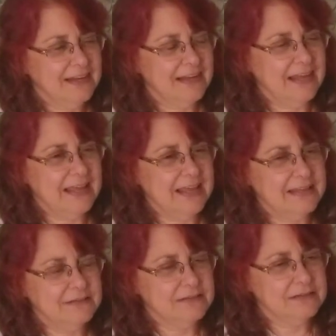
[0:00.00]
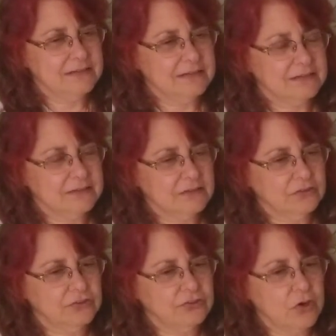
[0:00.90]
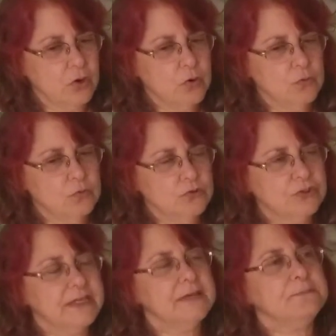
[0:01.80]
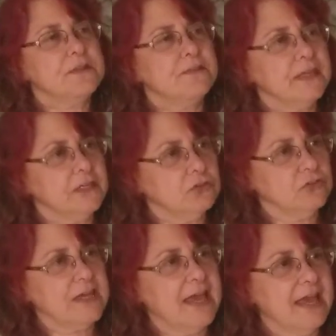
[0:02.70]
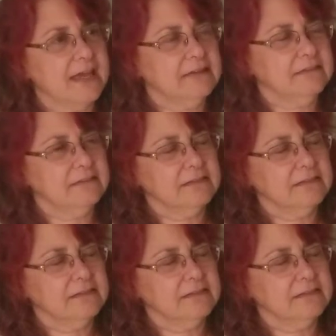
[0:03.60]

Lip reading: And so you keep the things you can